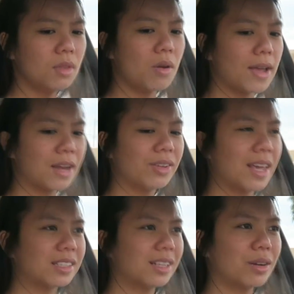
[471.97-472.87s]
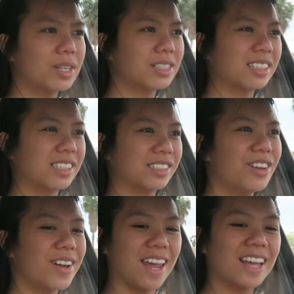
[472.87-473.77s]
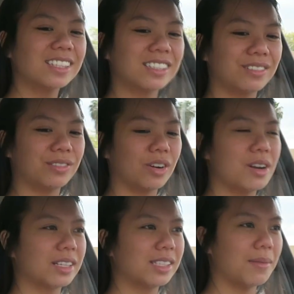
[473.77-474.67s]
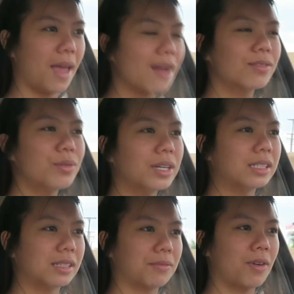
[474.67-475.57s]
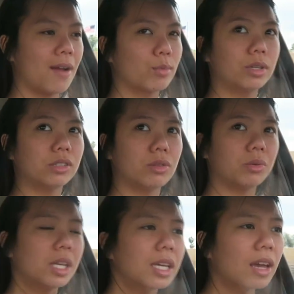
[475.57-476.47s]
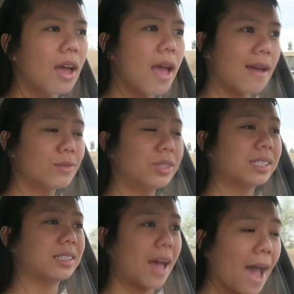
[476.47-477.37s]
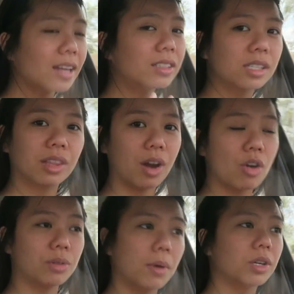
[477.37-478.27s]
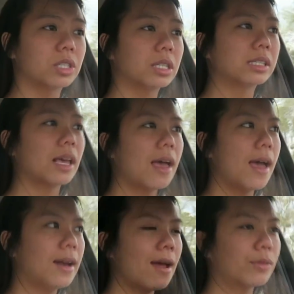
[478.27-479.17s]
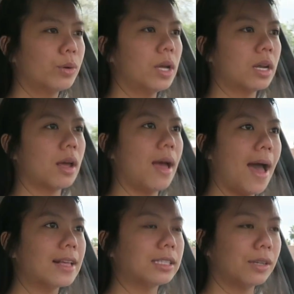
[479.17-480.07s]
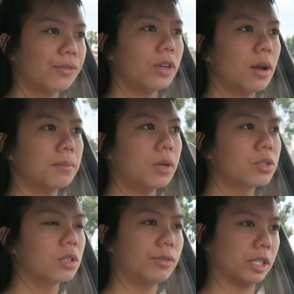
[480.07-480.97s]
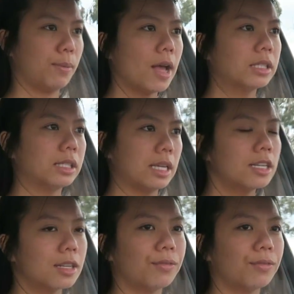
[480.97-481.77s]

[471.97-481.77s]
no, I can't really answer that question because there's no answer for it except everyone is different, everyone is unique, everyone is entitled to their own emotions and everyone has different emotional responses in